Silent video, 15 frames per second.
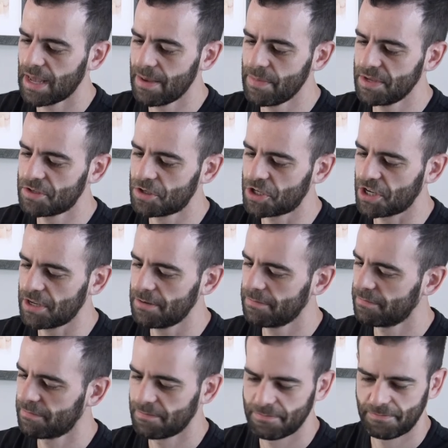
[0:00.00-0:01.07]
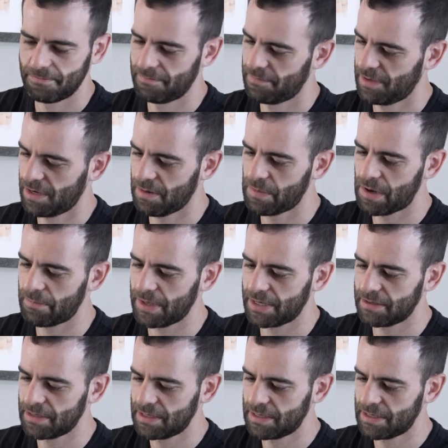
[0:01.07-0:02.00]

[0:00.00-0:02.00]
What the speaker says: MSG. Come on, man.